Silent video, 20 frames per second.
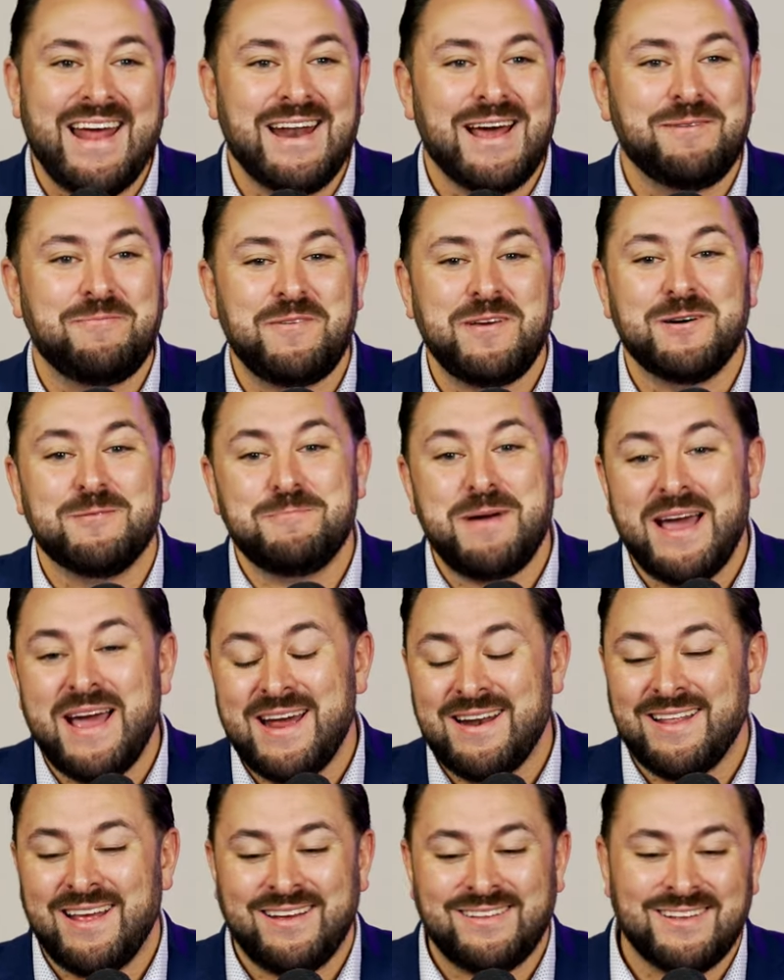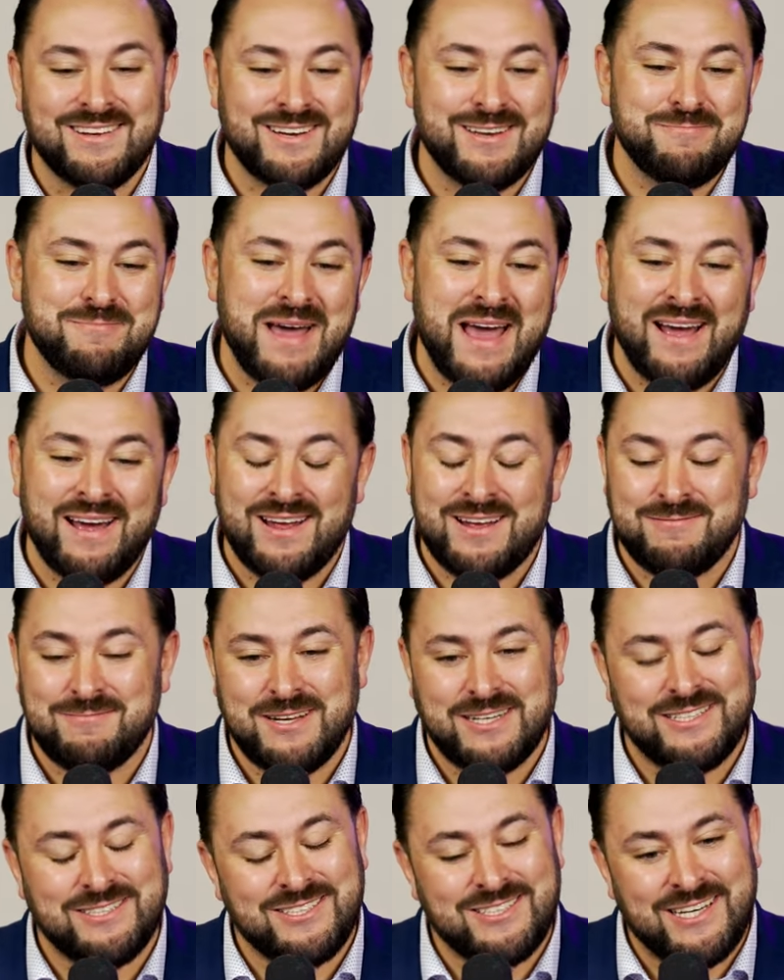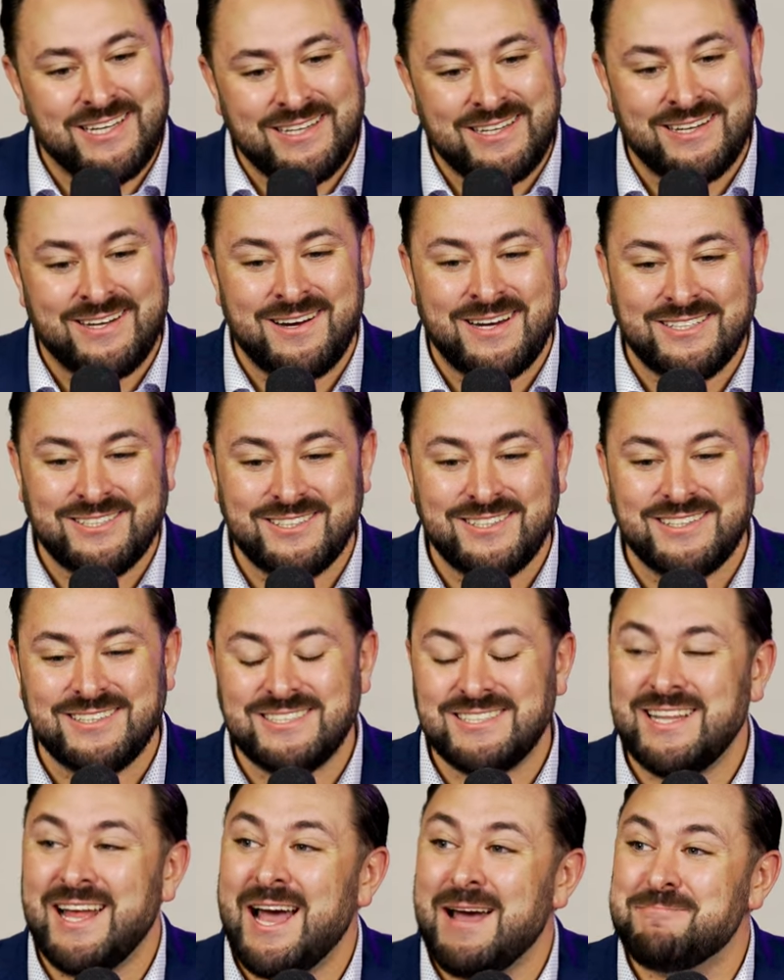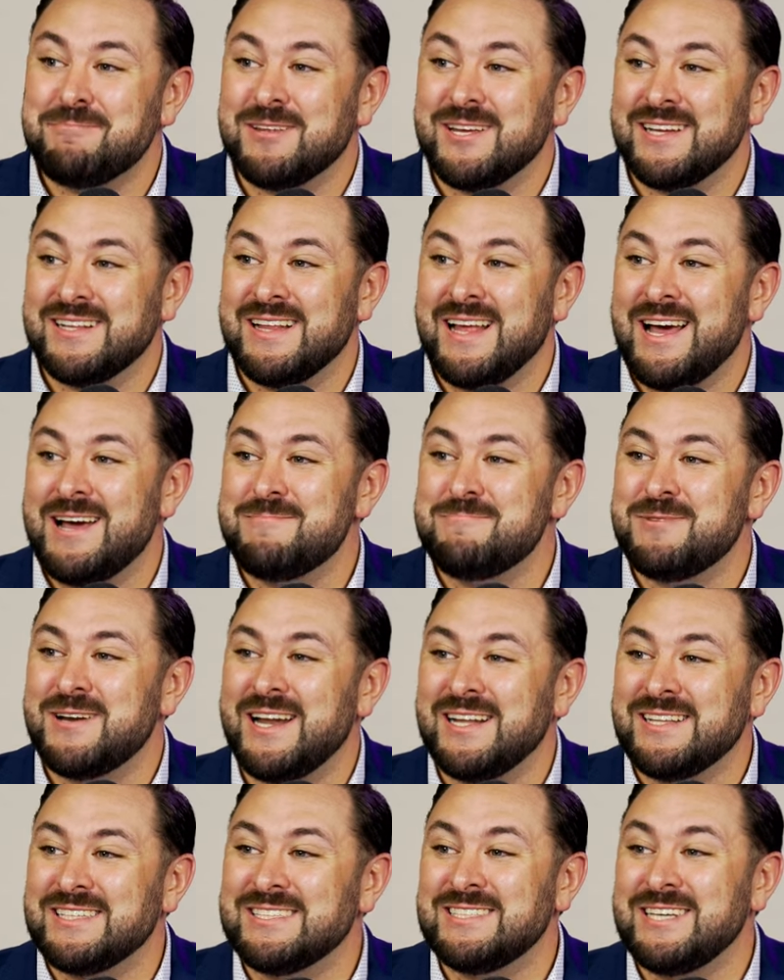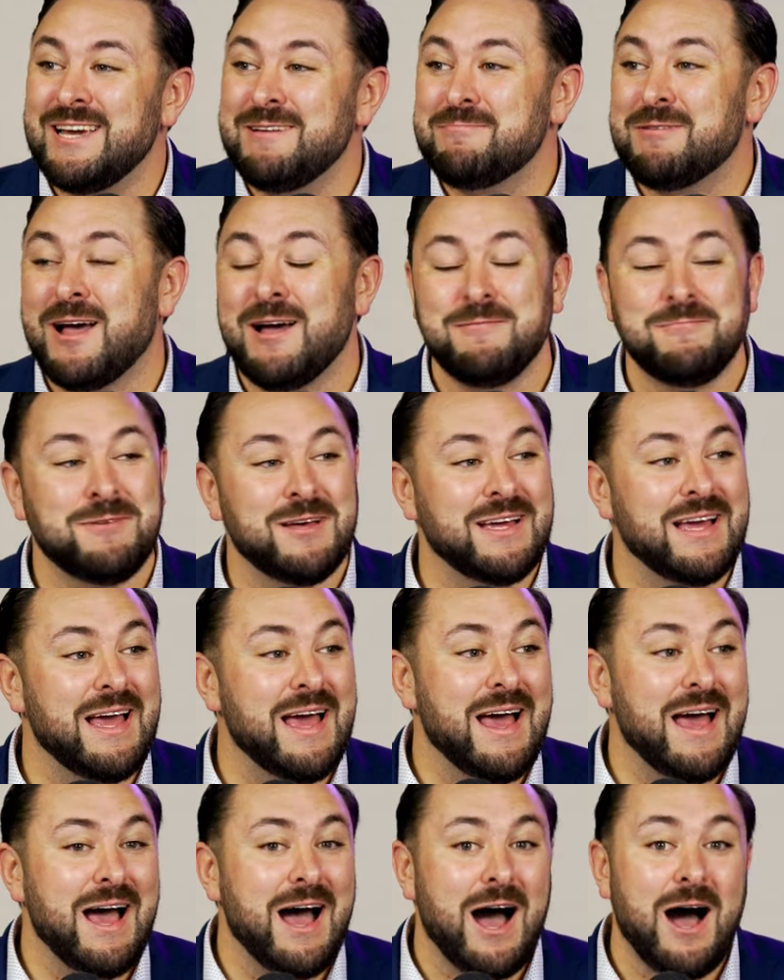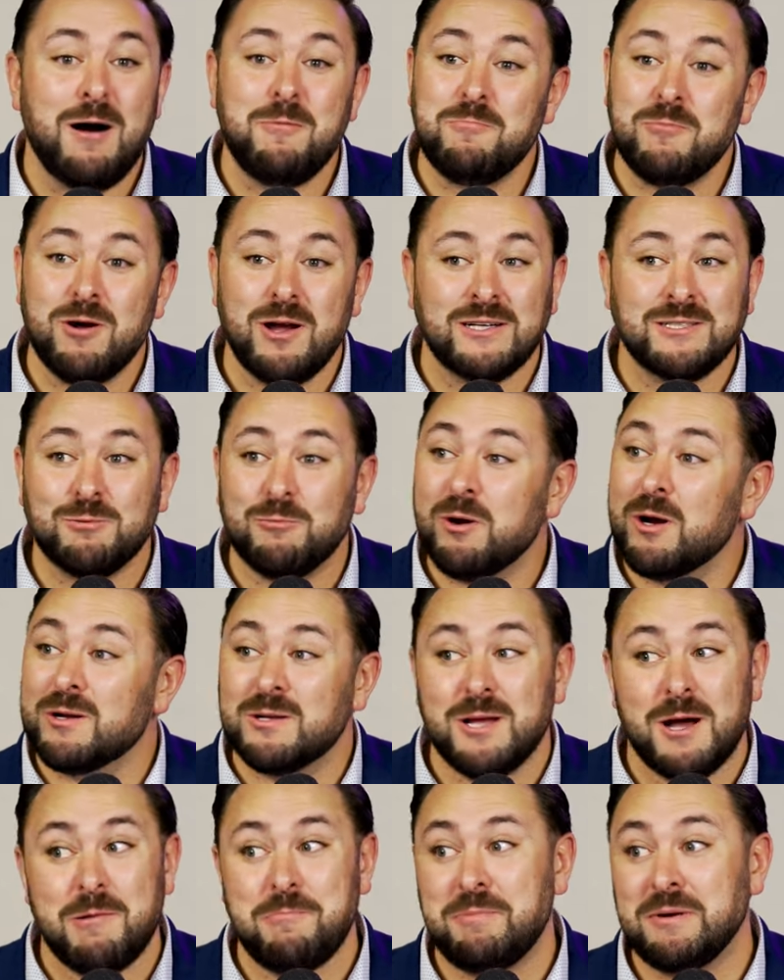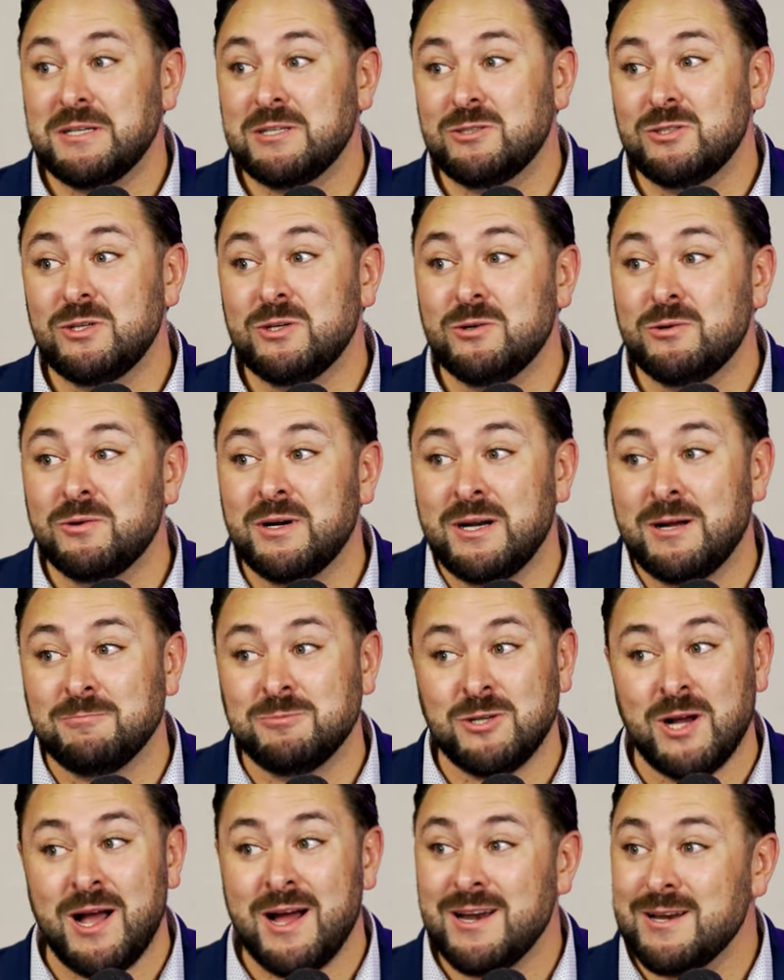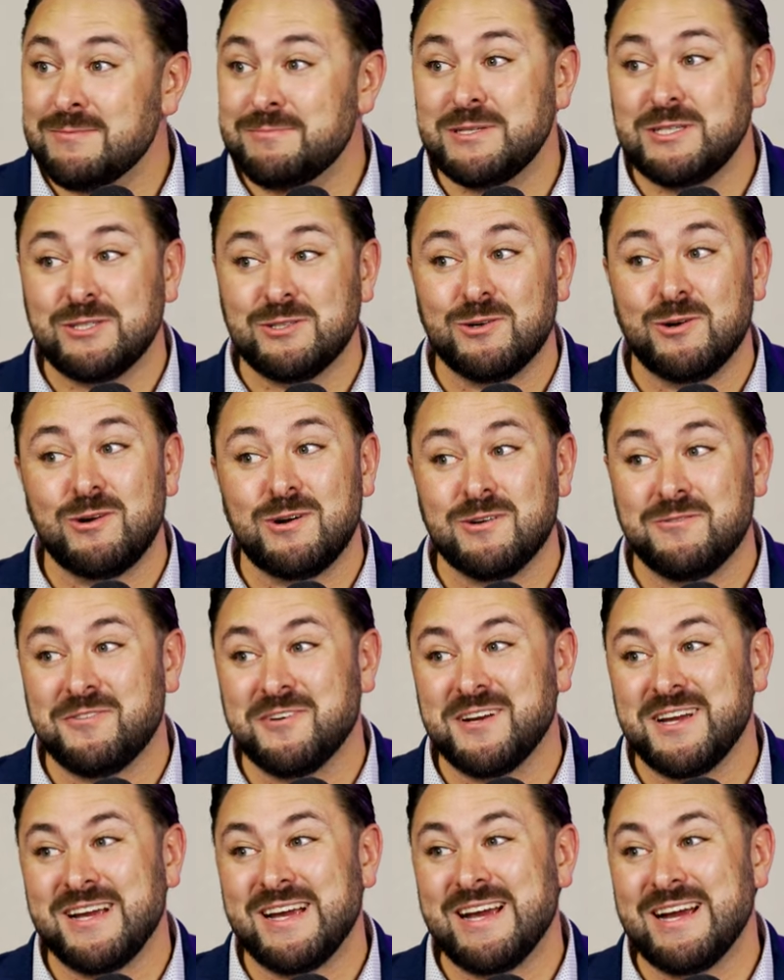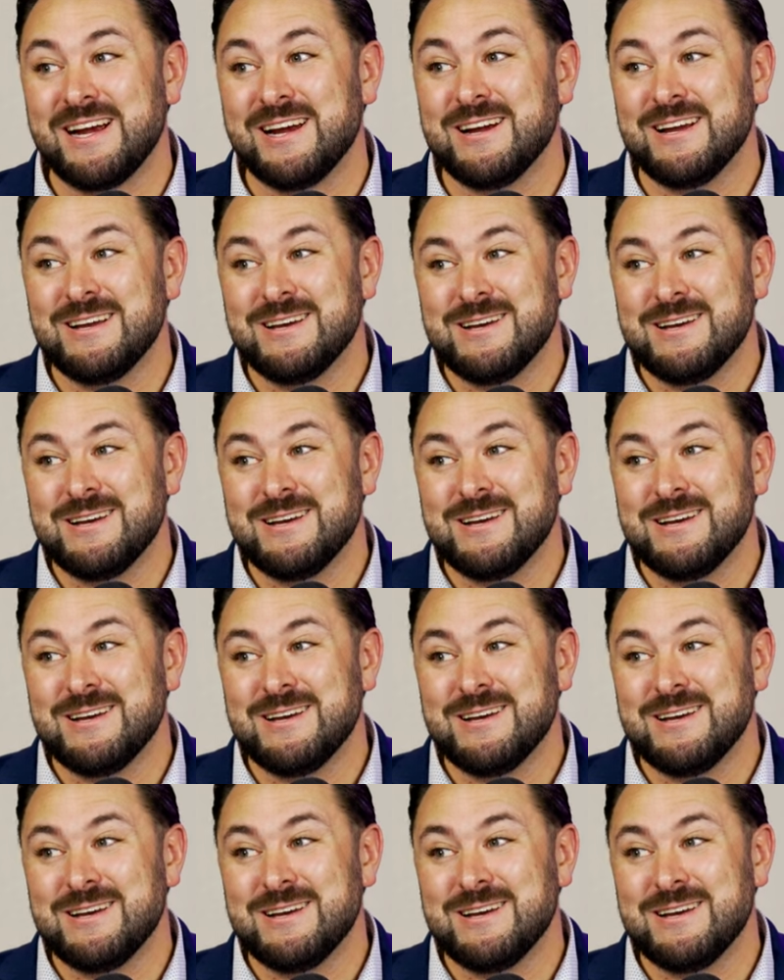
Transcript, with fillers: And, and I feel bad, like, looking back, and I'm like, shit, you know, I shouldn't have snapped like that. But at the same time, like, I'm as worked up as you, and I'm trying to be strong for I'm you trying